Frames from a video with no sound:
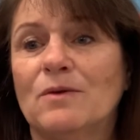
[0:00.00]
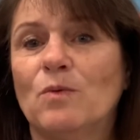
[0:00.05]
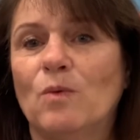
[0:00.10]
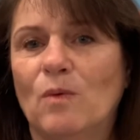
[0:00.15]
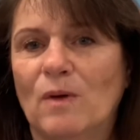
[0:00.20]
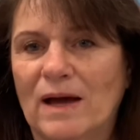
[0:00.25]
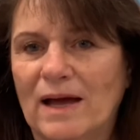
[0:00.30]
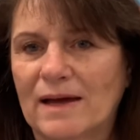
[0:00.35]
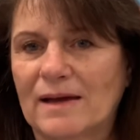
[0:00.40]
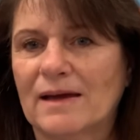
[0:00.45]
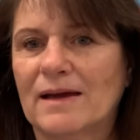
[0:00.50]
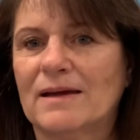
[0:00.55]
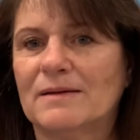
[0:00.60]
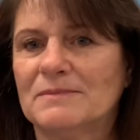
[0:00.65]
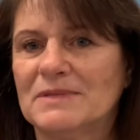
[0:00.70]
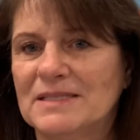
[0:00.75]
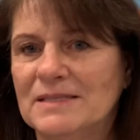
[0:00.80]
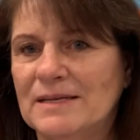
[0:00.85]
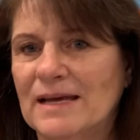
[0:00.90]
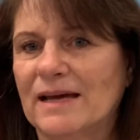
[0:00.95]
what
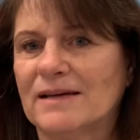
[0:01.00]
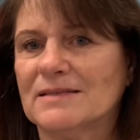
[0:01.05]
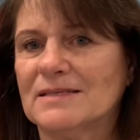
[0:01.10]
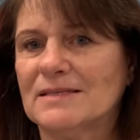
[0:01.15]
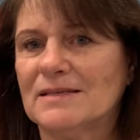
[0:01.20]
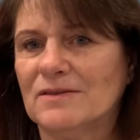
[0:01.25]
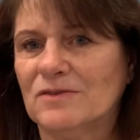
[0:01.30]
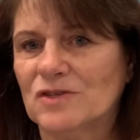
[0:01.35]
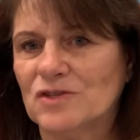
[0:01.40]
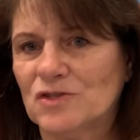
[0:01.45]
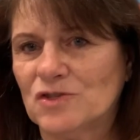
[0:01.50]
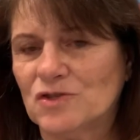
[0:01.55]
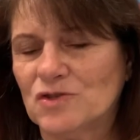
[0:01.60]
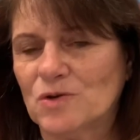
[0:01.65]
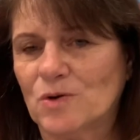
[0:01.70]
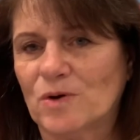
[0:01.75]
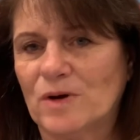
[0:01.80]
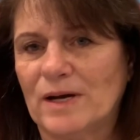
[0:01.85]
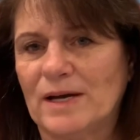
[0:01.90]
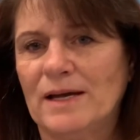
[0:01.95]
comes next in the
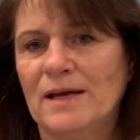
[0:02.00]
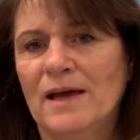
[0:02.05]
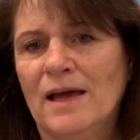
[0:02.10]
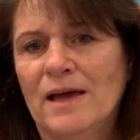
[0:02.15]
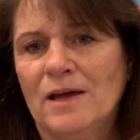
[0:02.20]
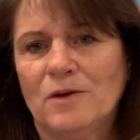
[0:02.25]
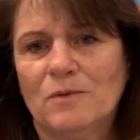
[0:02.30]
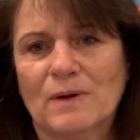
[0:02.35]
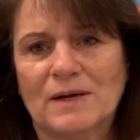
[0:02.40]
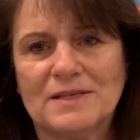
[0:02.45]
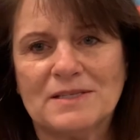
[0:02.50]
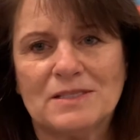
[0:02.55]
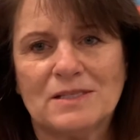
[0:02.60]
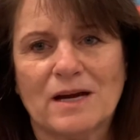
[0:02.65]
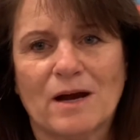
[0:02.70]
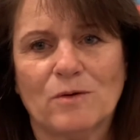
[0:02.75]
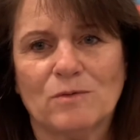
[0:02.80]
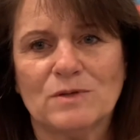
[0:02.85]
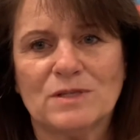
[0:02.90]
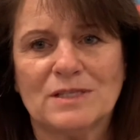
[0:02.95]
story. You want to
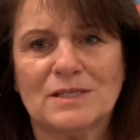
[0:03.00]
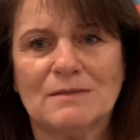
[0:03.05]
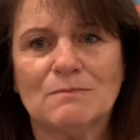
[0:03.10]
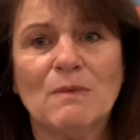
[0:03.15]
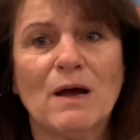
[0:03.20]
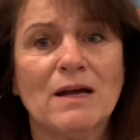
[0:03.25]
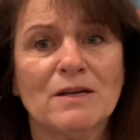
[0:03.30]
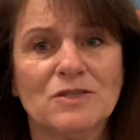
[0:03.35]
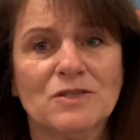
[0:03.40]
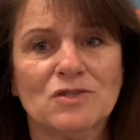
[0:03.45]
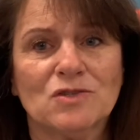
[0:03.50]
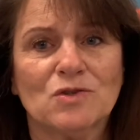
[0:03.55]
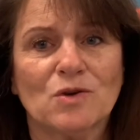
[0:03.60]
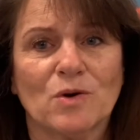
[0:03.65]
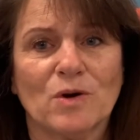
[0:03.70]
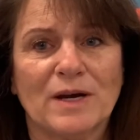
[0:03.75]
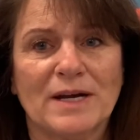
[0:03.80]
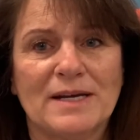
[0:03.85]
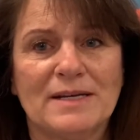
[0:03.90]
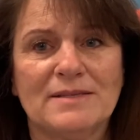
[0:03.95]
start with small
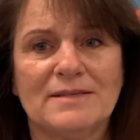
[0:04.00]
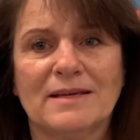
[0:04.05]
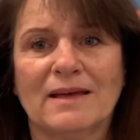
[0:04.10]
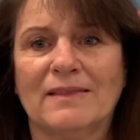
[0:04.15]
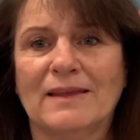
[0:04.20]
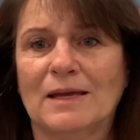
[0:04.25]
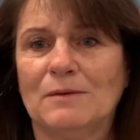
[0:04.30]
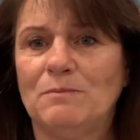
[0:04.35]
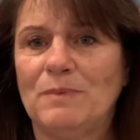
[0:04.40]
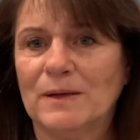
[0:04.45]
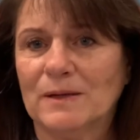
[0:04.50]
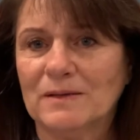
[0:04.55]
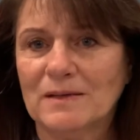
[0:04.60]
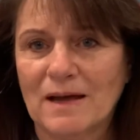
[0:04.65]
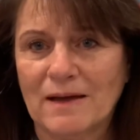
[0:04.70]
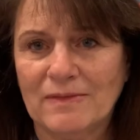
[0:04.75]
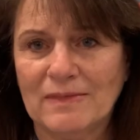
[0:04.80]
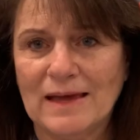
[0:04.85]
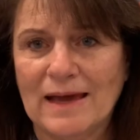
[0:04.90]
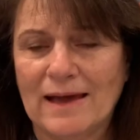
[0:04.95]
stories and then build
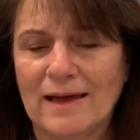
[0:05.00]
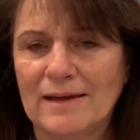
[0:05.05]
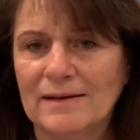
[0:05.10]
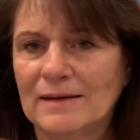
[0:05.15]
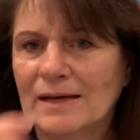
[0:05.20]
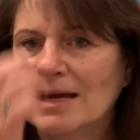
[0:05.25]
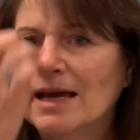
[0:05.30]
on that.